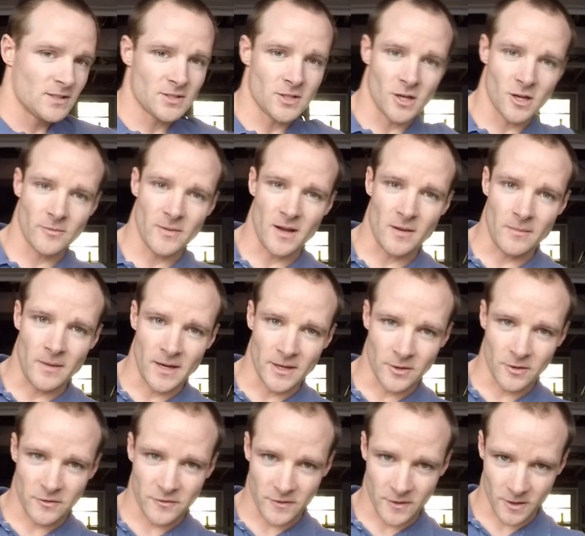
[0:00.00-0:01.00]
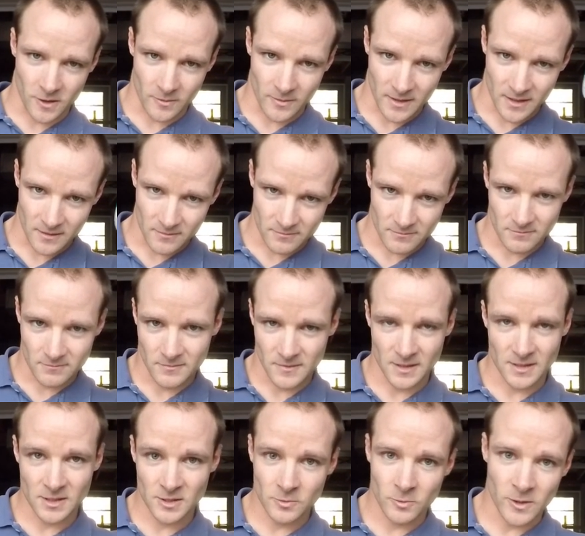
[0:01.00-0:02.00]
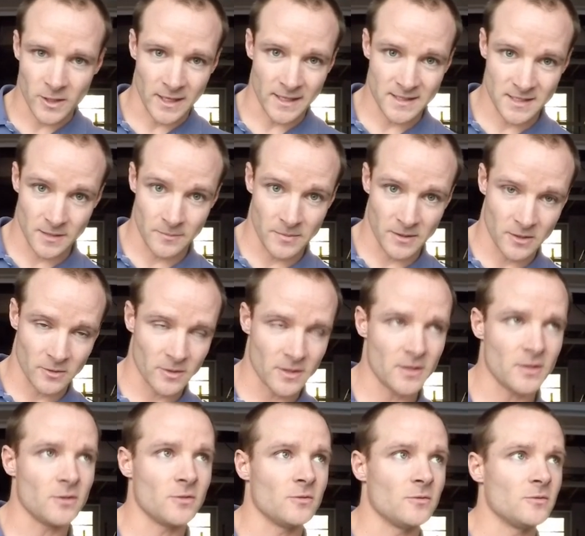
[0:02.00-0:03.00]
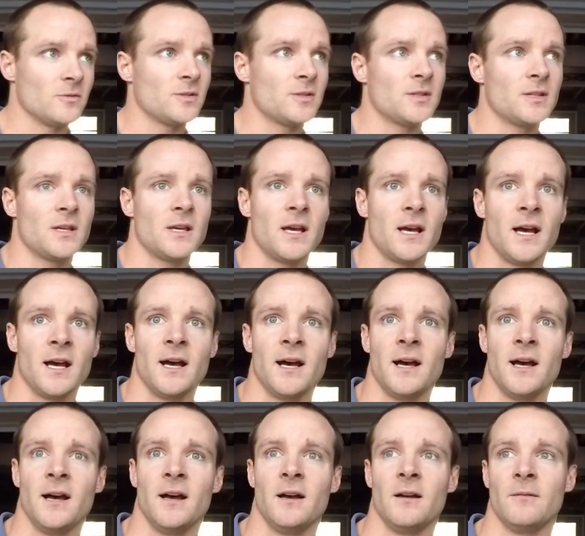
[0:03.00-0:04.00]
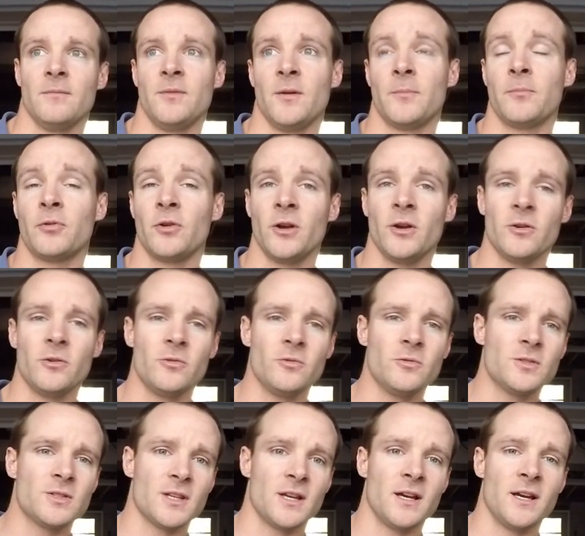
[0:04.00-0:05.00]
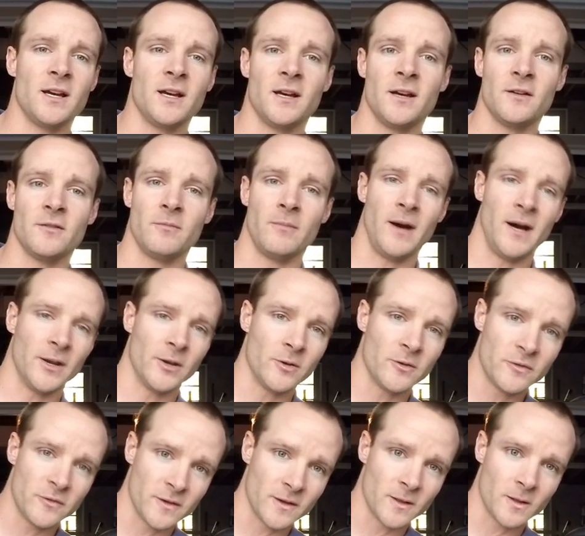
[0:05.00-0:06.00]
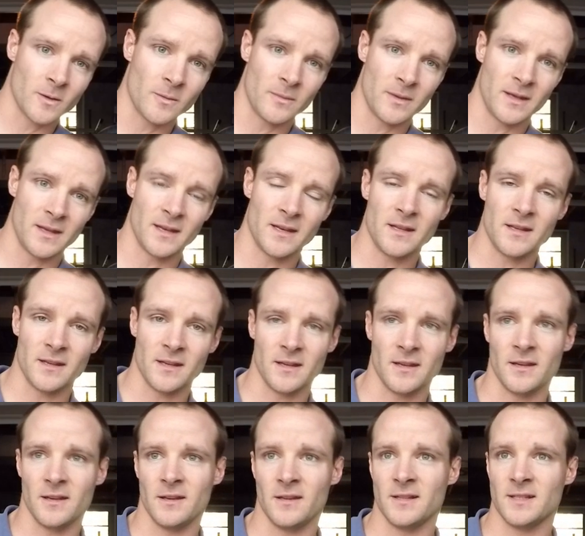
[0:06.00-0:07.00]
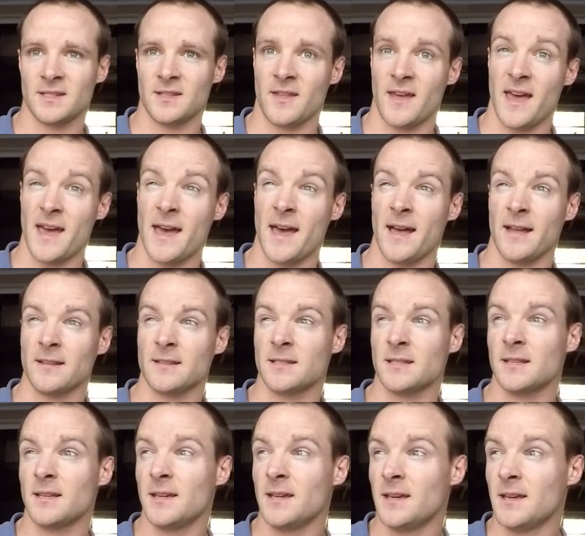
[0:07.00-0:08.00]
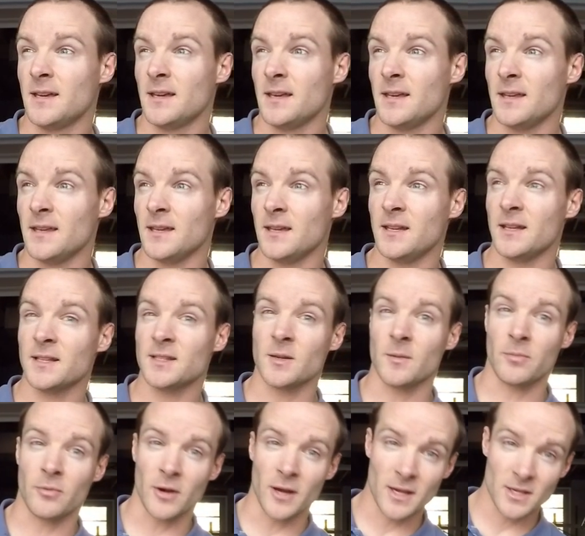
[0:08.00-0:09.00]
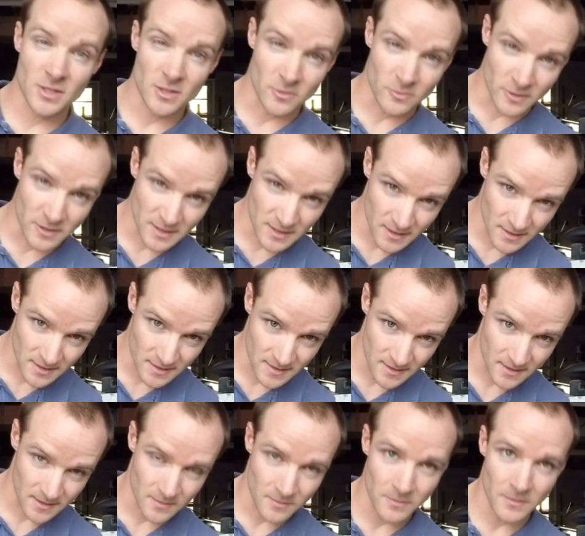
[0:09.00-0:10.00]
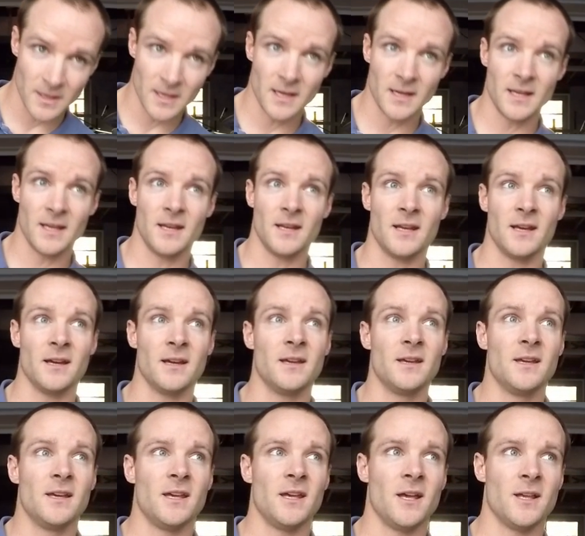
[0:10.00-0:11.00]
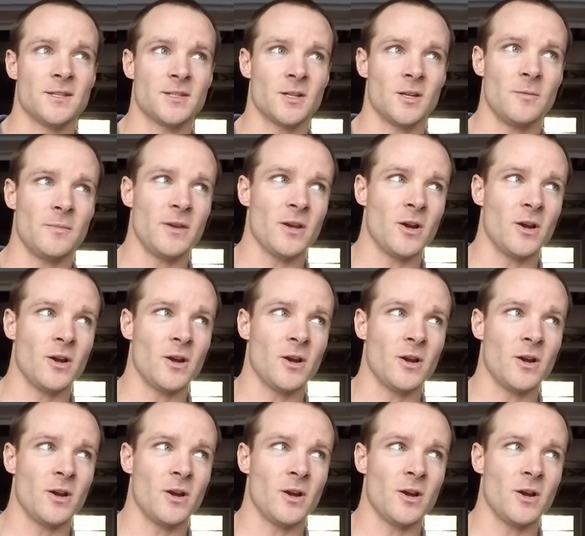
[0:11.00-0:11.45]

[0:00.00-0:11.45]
talk about monofilament. This is what I typically use. The pros of monofilament is that it is abrasion resistant, meaning it's going to be